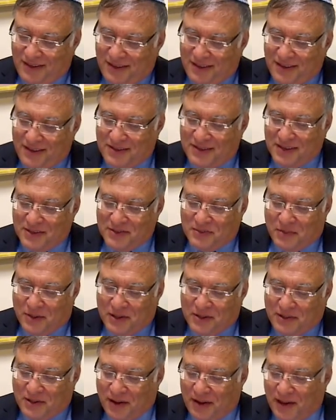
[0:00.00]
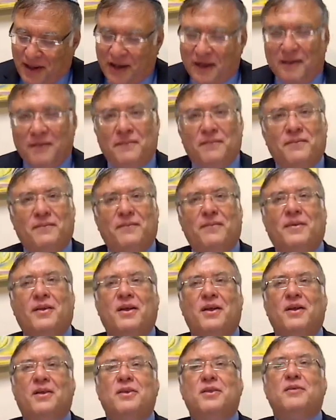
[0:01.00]
He says, one time
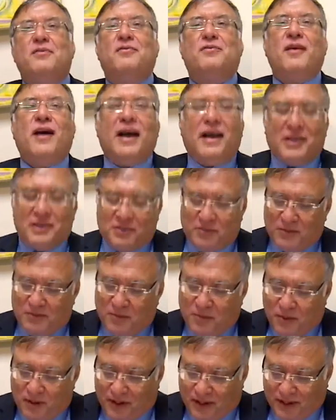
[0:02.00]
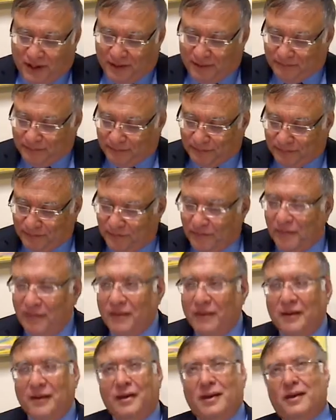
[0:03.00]
the fox was walking,
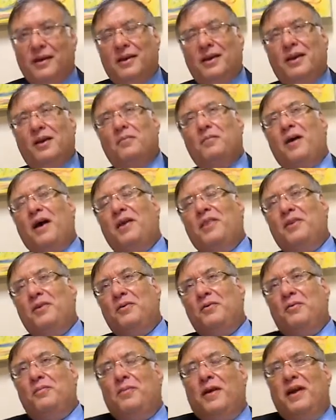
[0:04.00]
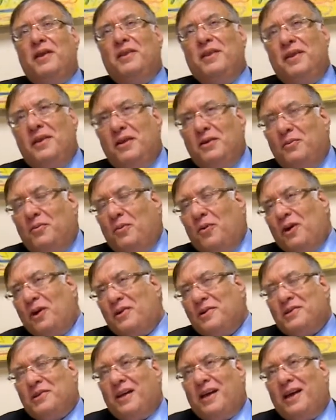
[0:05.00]
by the
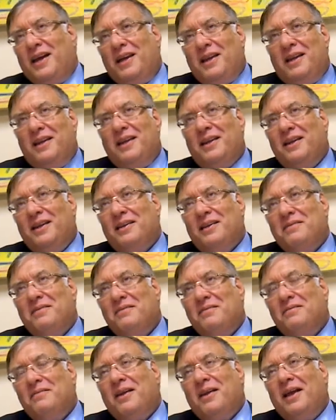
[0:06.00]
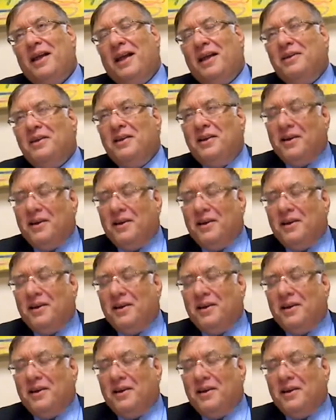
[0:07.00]
waterside, and